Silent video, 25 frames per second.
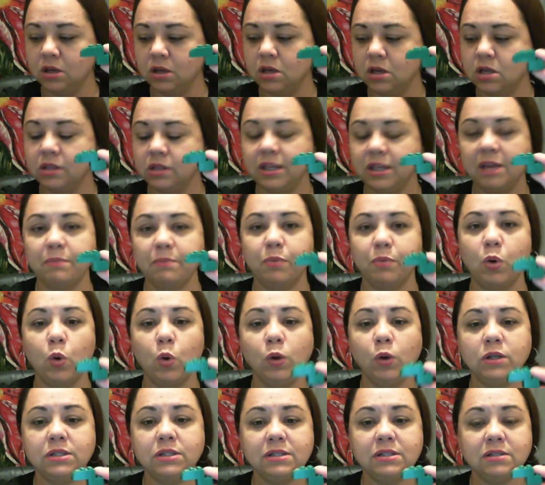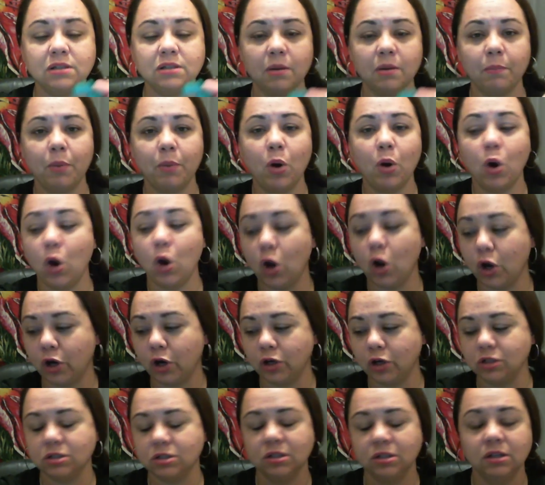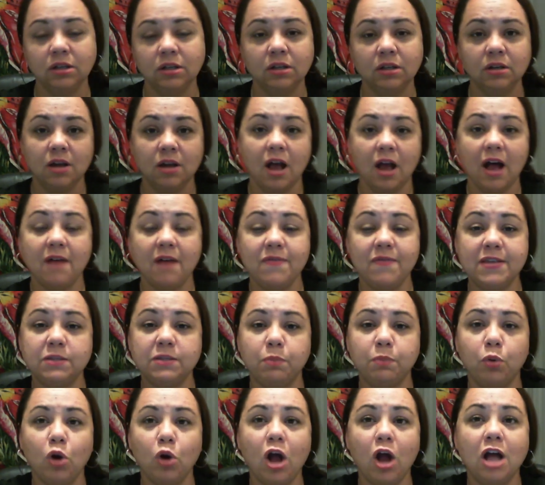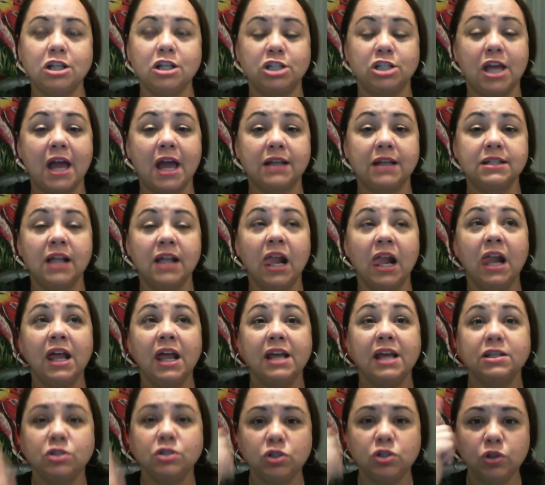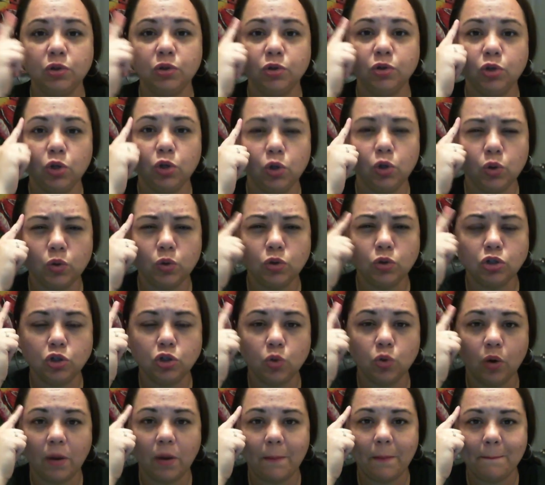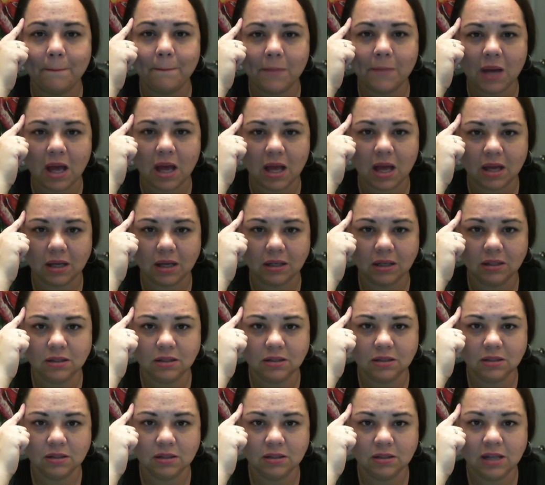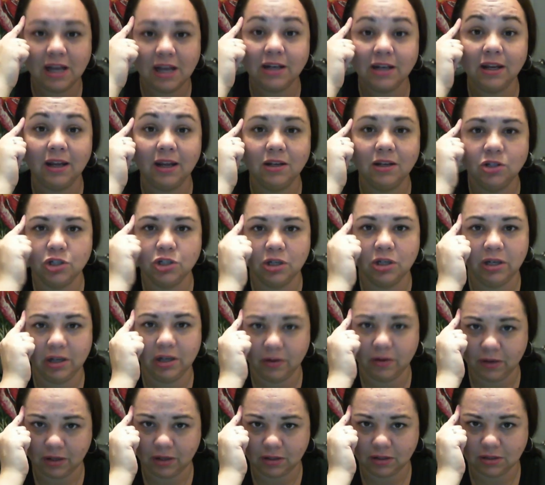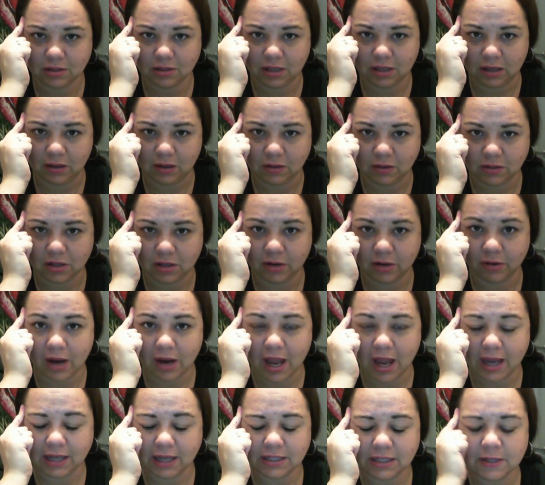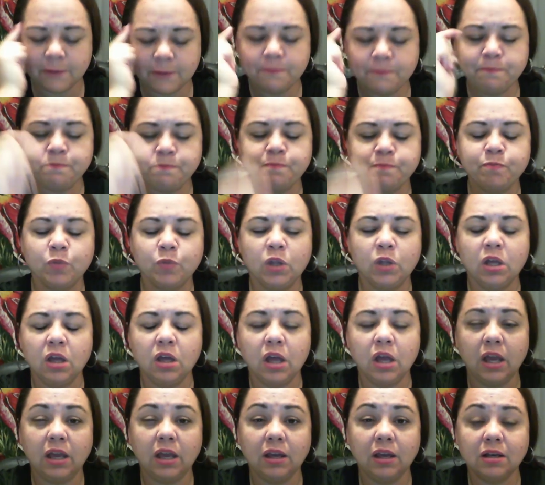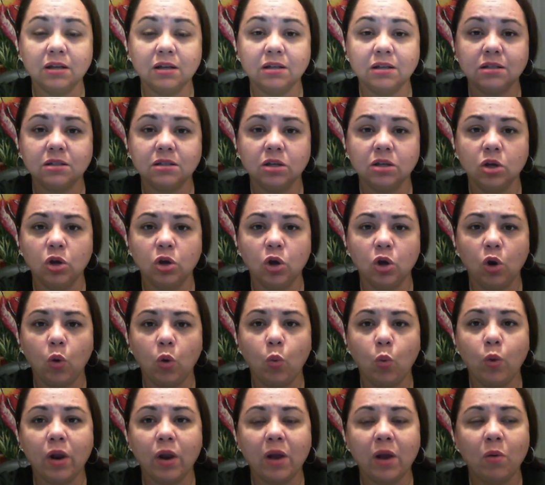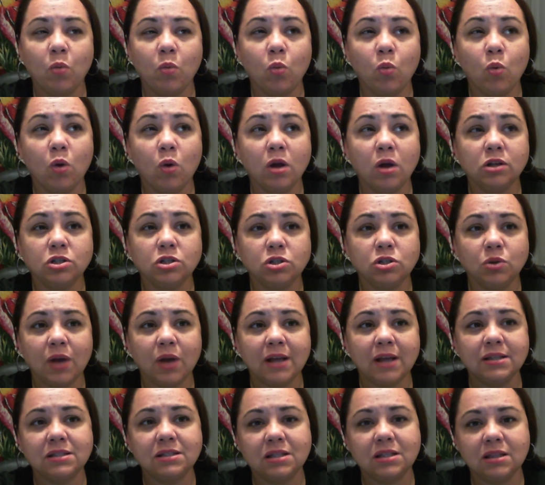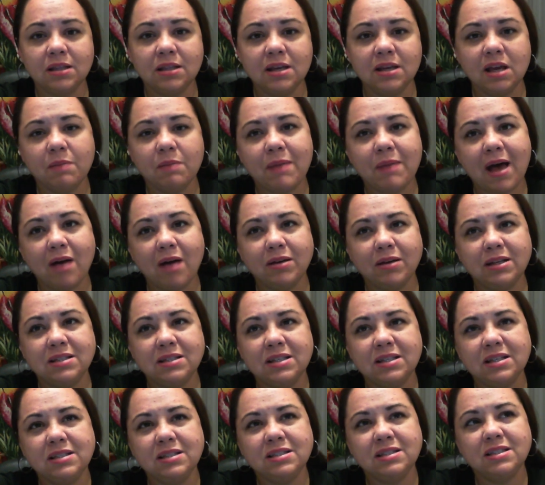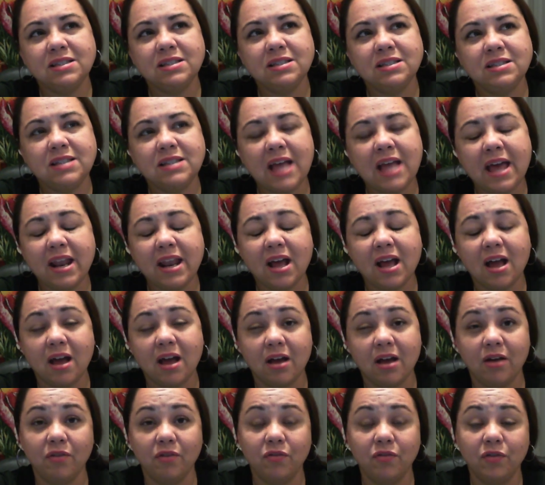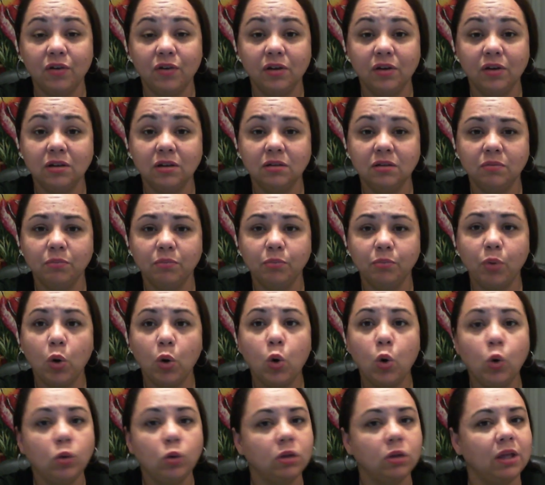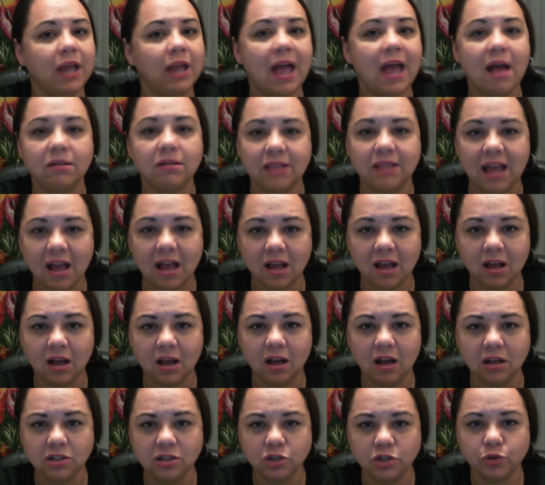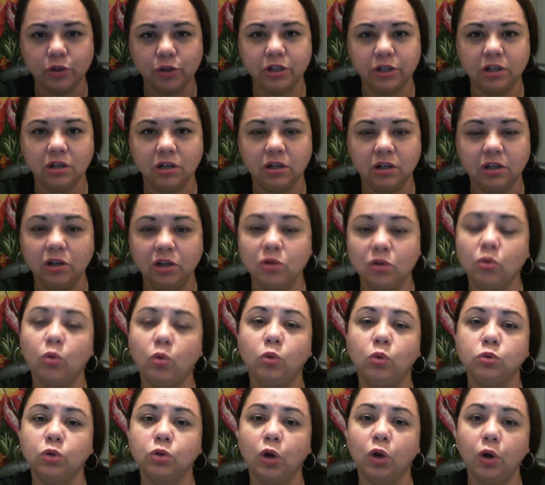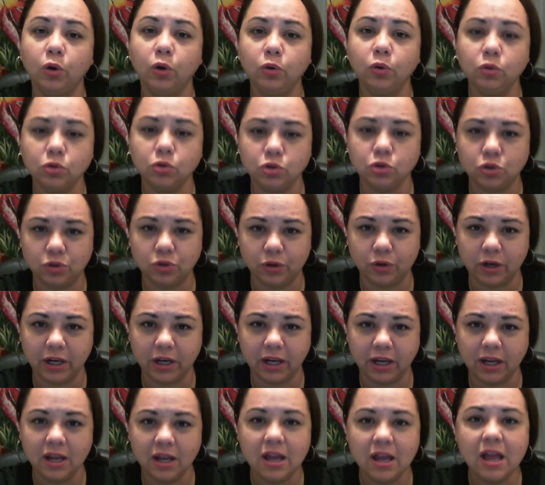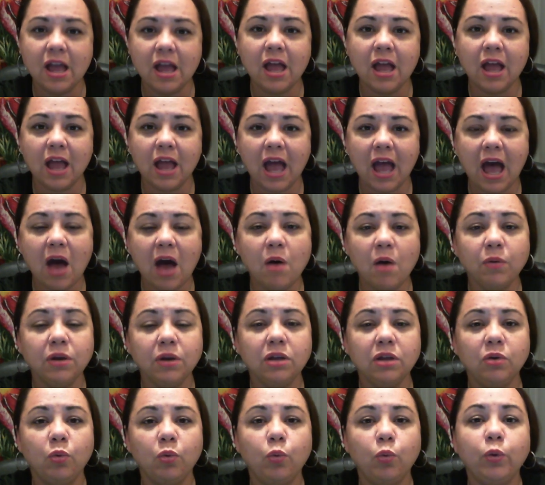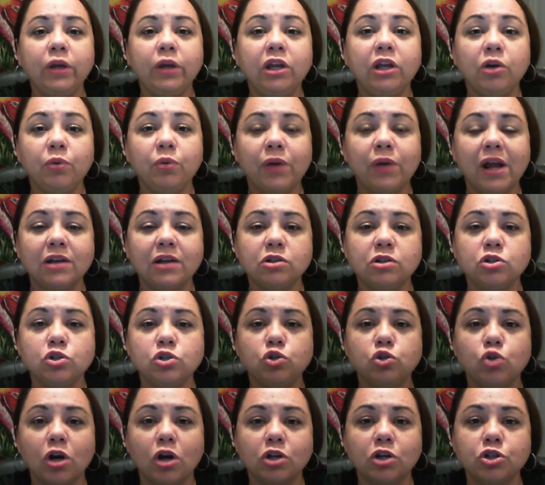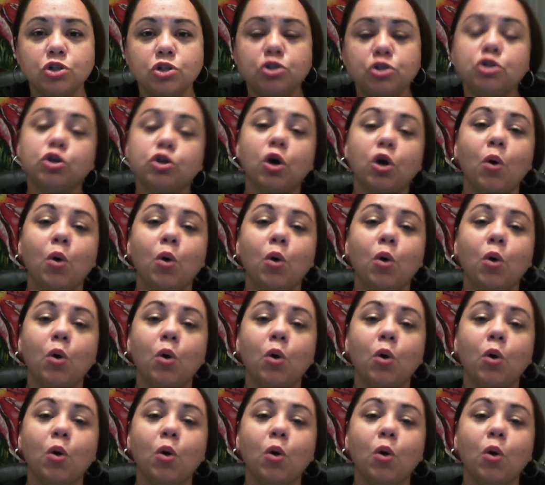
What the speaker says: The important part of this project is to use your mind and engineering skills, all right? And what I want you guys to think about is instead of pulling out that 100-year-old oak tree, how can we create a structure to go